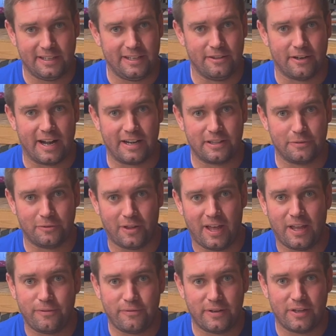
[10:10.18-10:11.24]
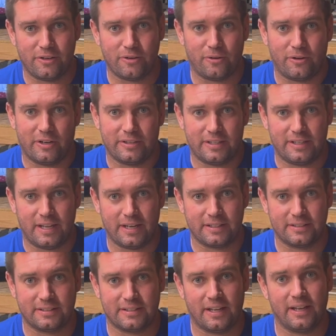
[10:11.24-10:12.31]
either at the flying field or at the
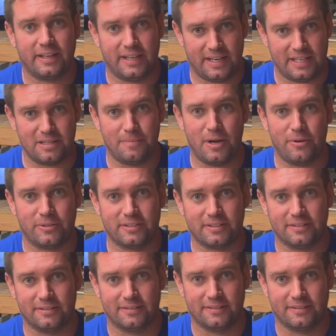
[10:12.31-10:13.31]
next uh, Getting the Most.